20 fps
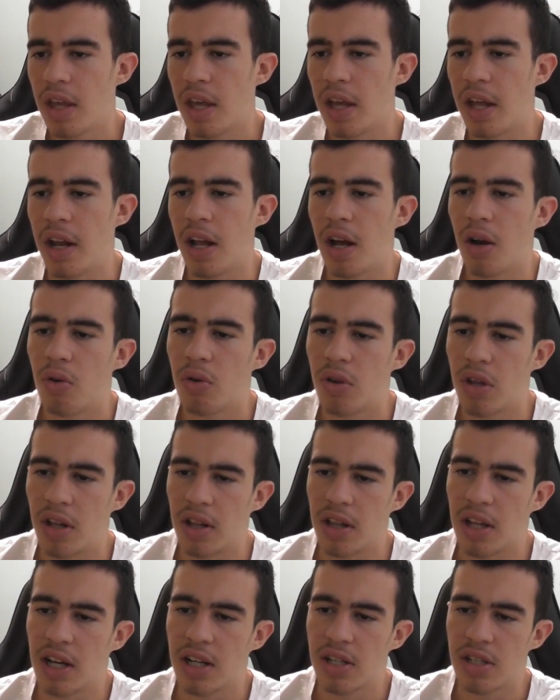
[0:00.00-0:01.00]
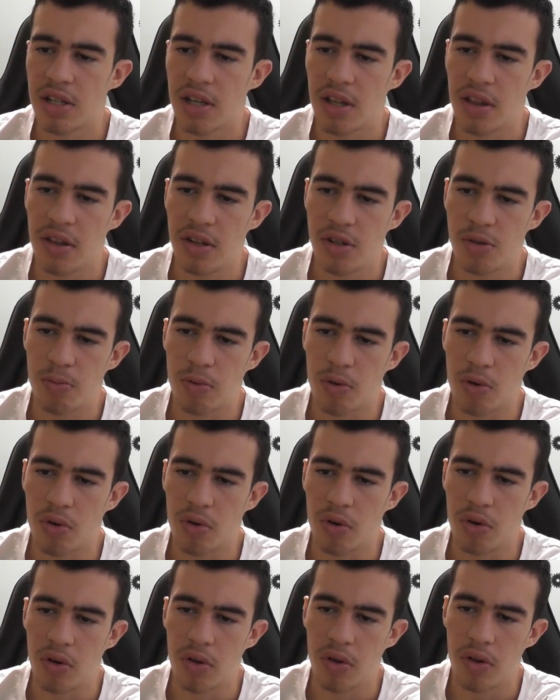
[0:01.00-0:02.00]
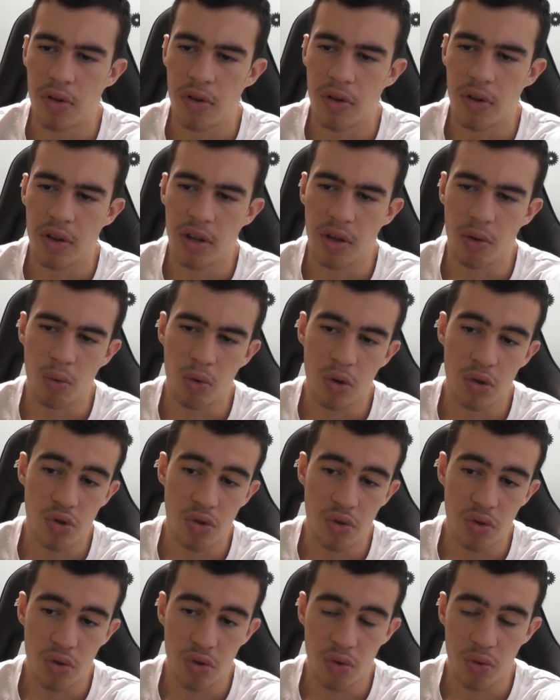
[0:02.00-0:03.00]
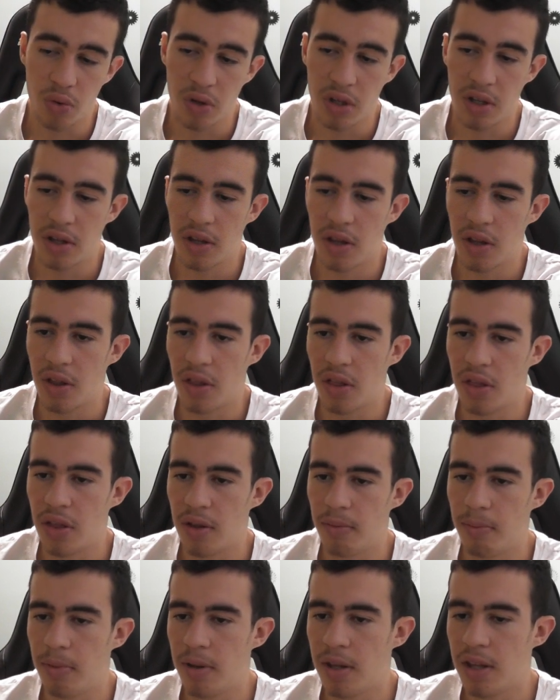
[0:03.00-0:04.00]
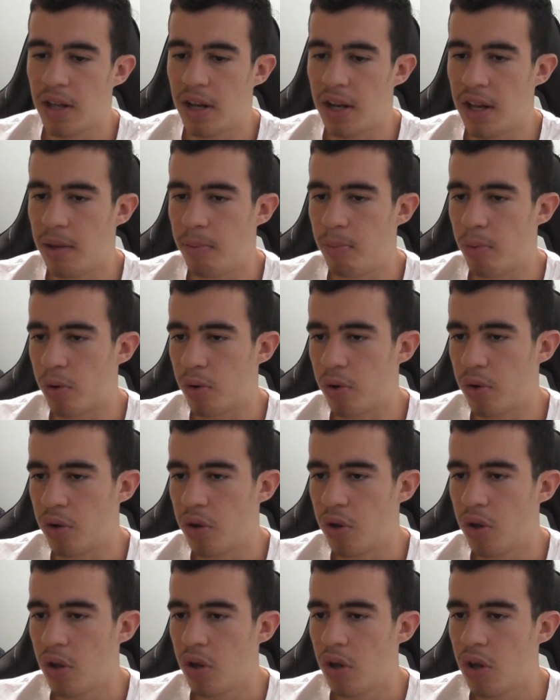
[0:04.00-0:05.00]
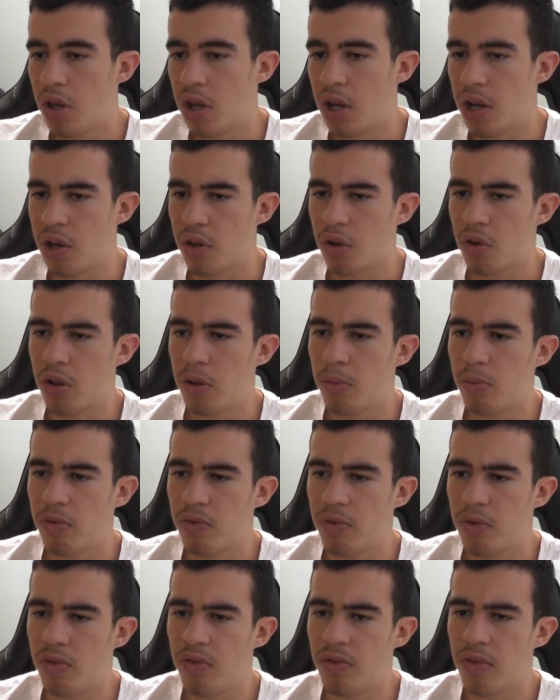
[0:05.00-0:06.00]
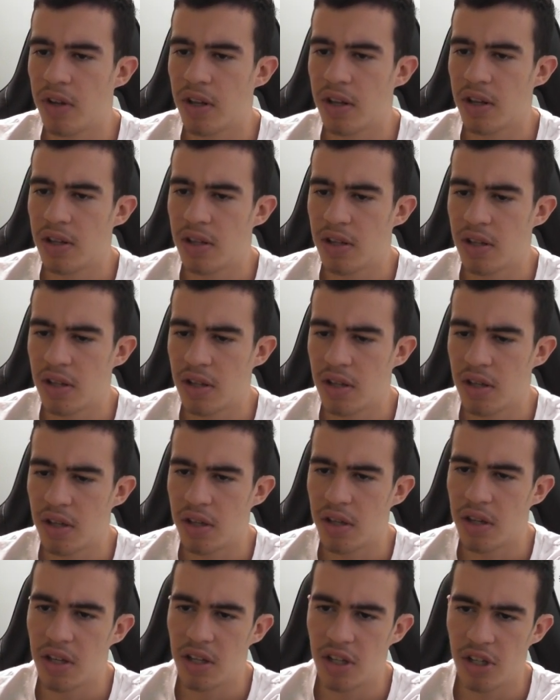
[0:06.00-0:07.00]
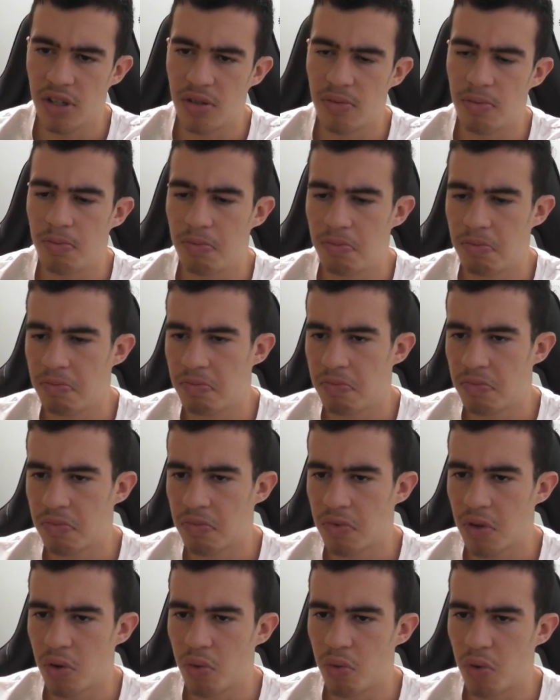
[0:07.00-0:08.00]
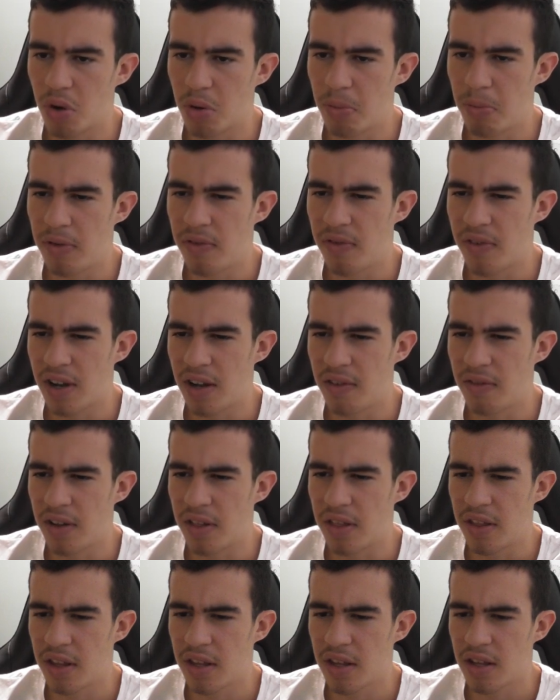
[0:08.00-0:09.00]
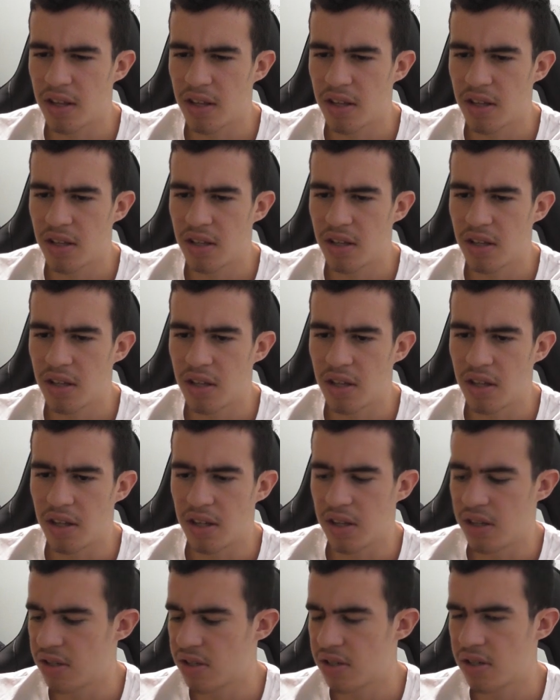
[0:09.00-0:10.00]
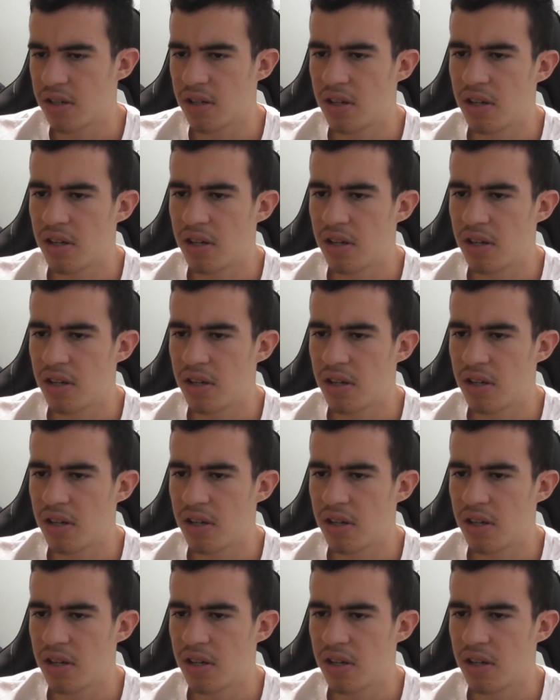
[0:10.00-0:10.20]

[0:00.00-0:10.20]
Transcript: And now he attacks this pawn. He wants to eat the b and a pawn. And the only move to defend is rook b5, I think. Yes.